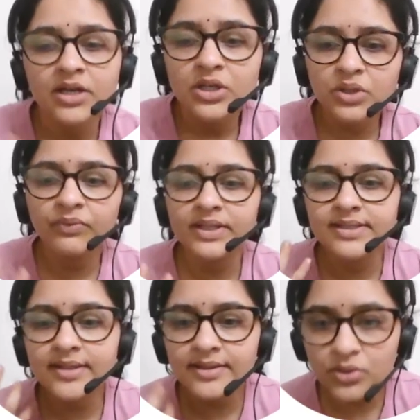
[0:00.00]
So once
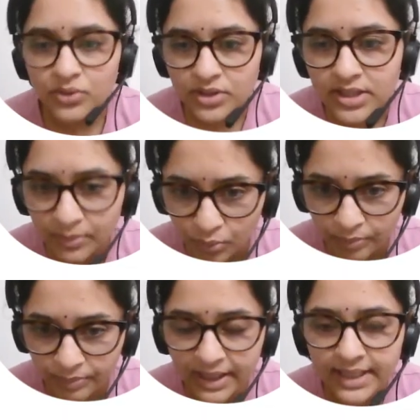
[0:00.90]
the resources are
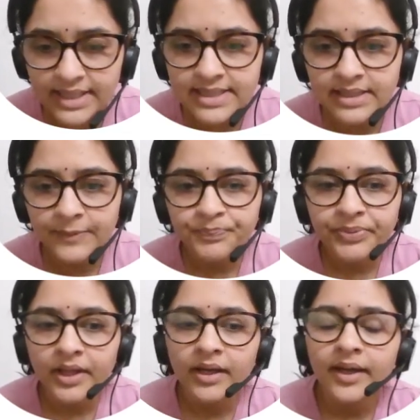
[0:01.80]
mobilized,
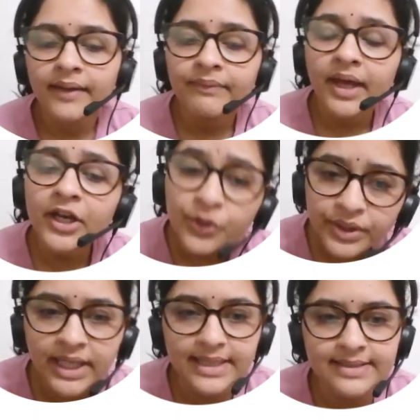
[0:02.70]
they are
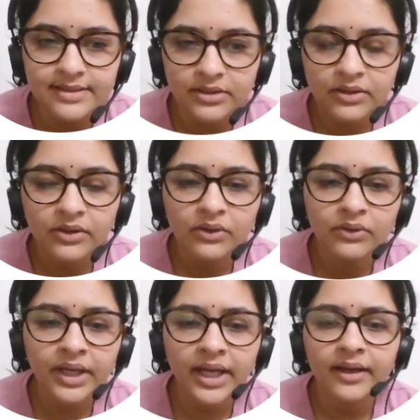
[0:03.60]
utilized.
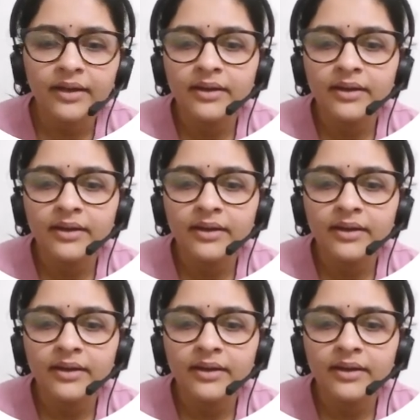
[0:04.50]
Okay.